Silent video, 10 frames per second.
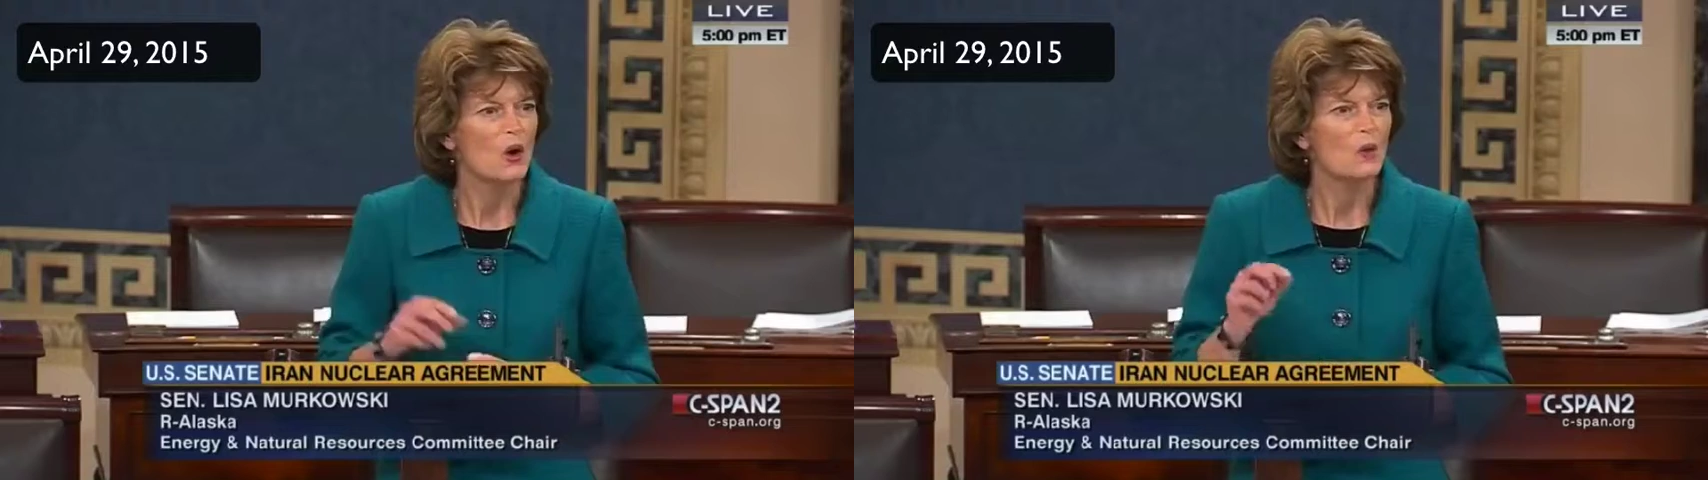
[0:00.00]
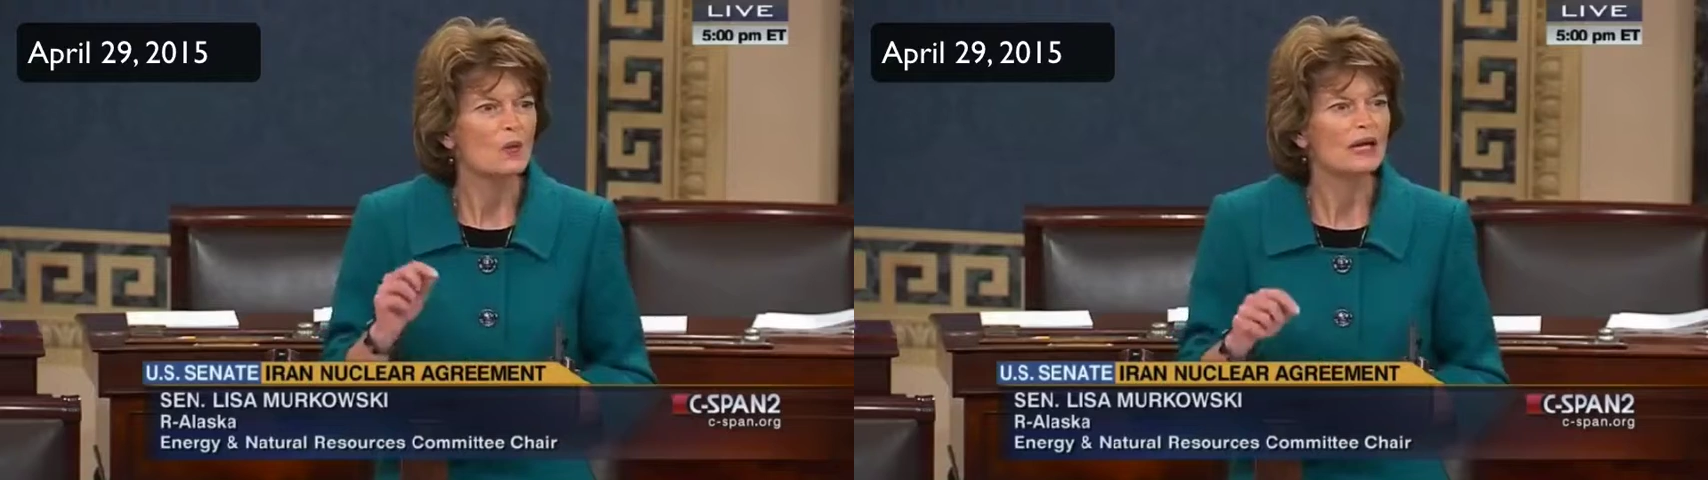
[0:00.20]

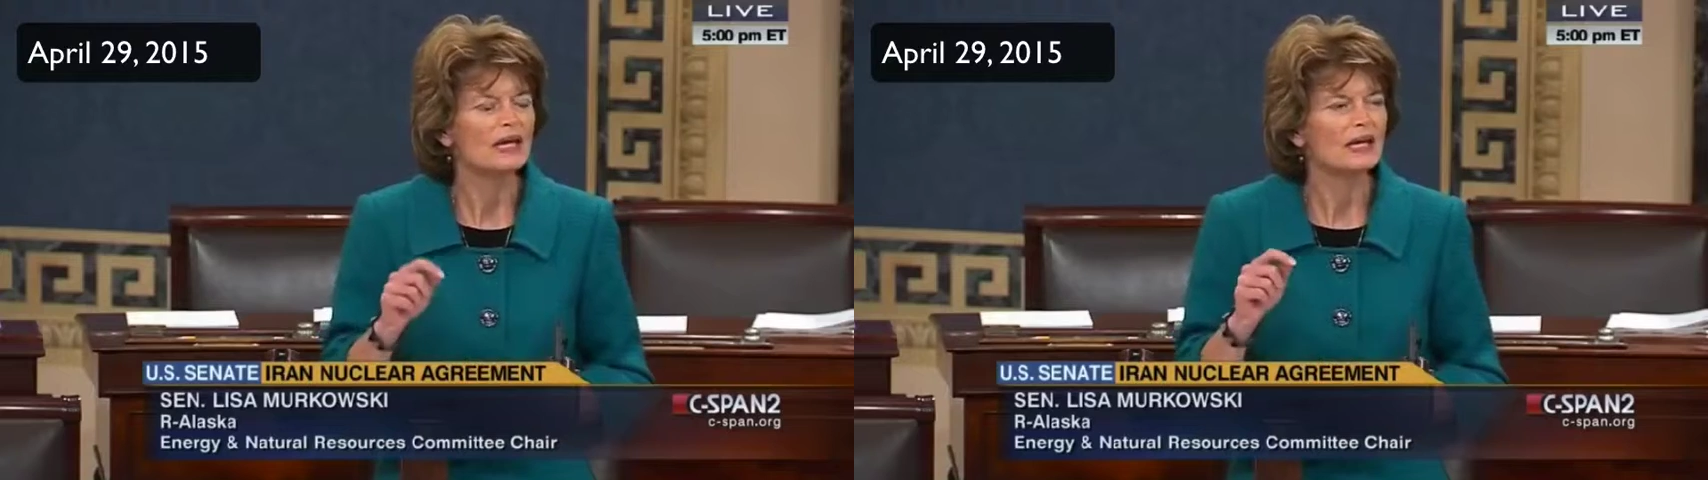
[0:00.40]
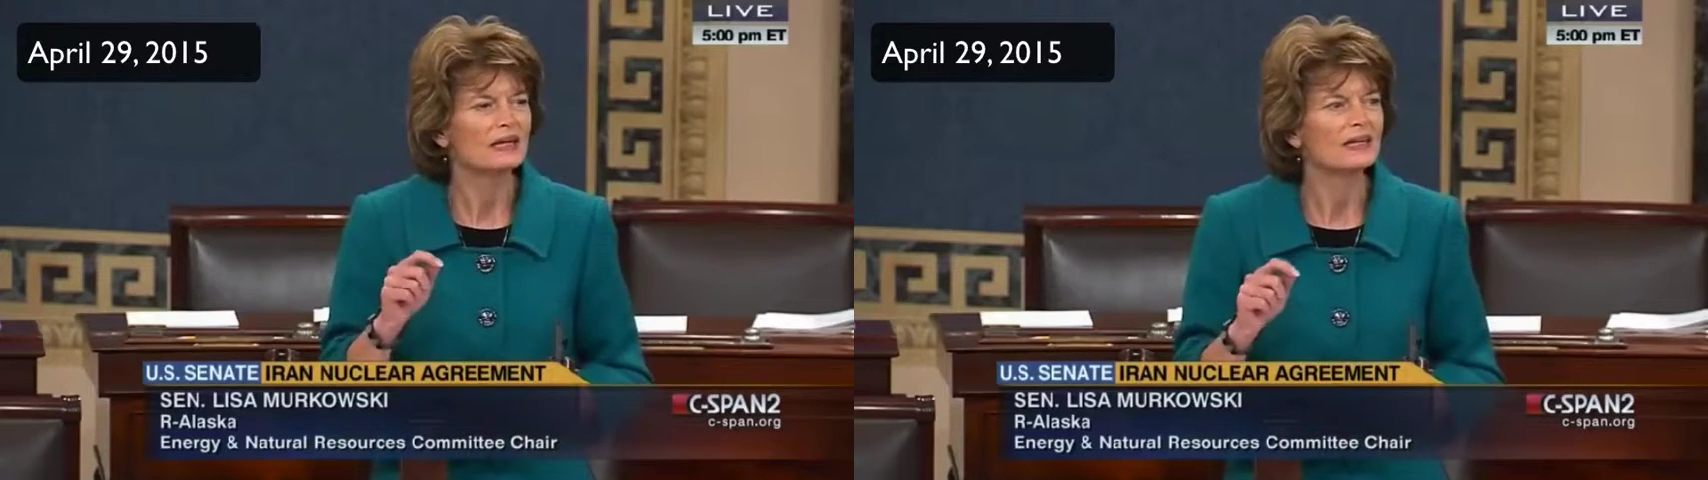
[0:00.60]

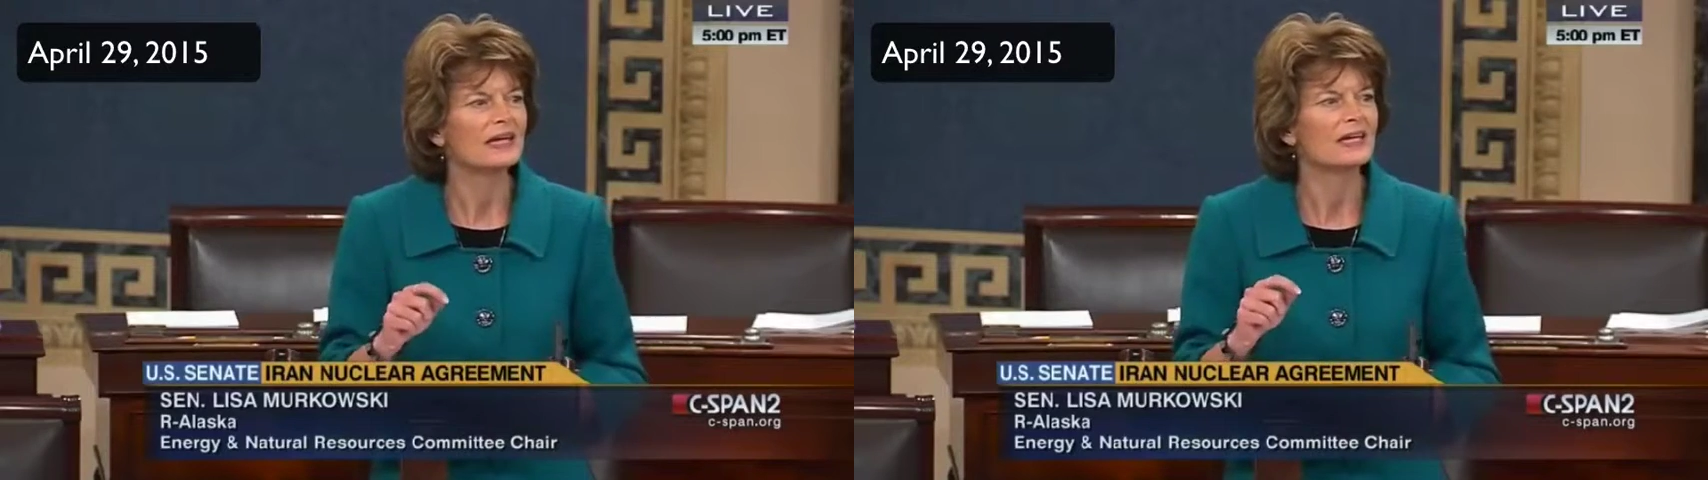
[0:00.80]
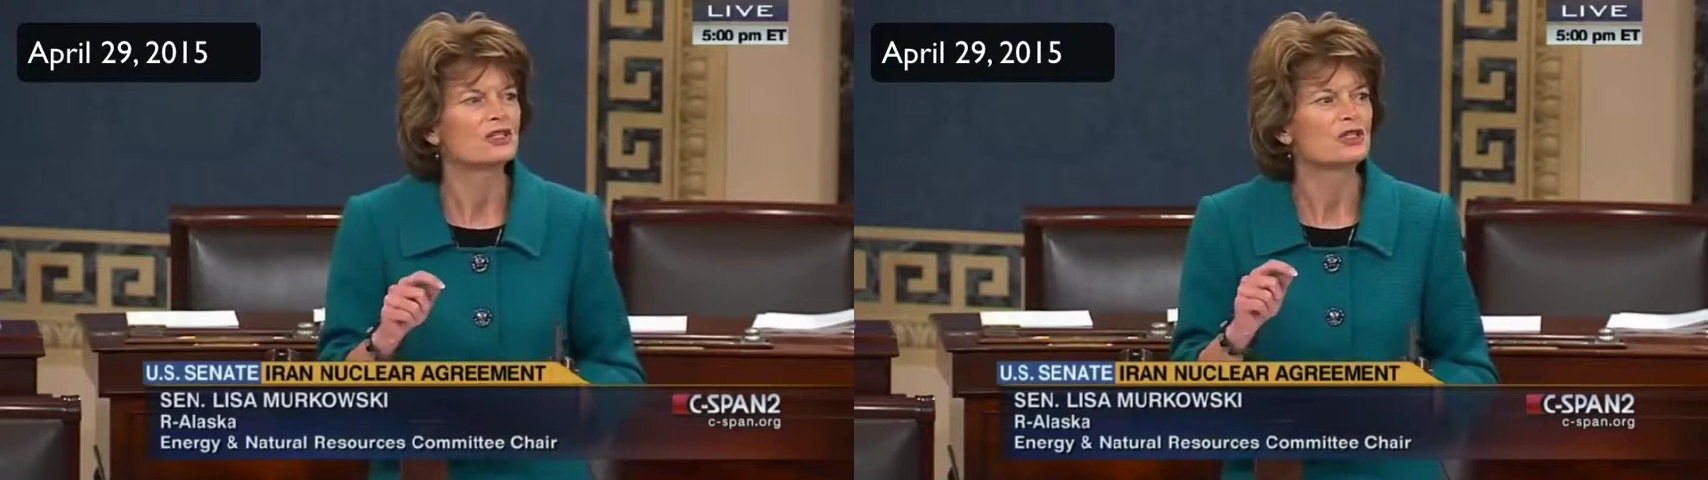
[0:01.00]
We
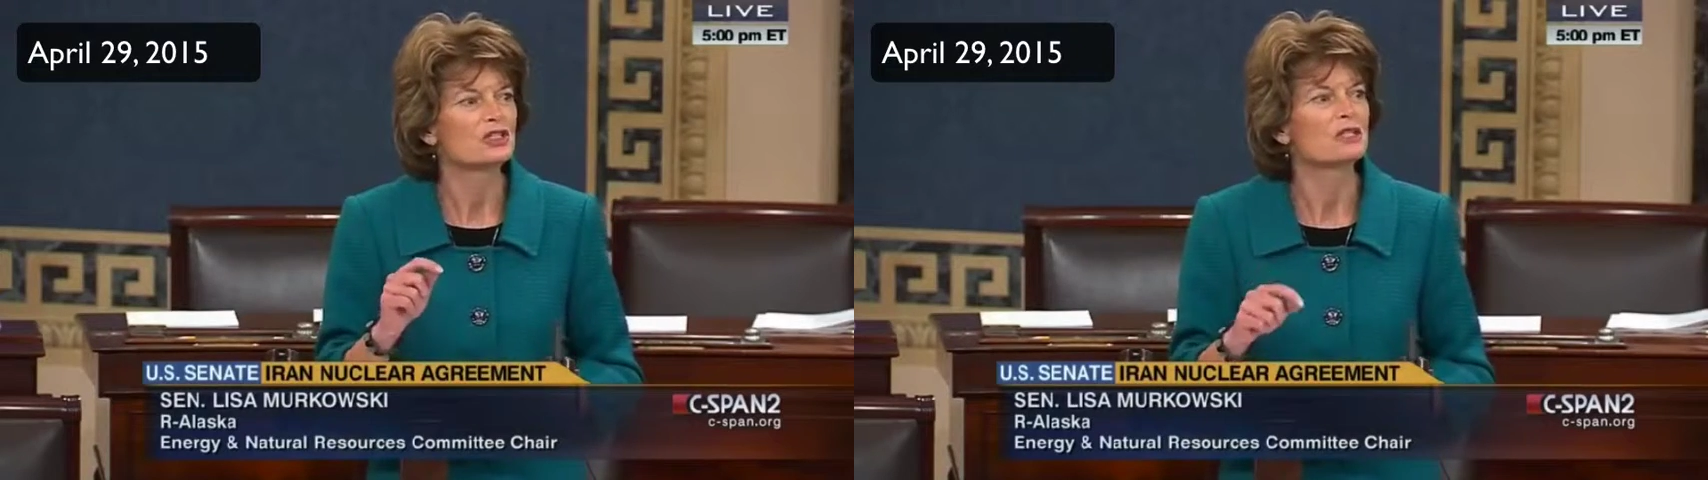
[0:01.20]
need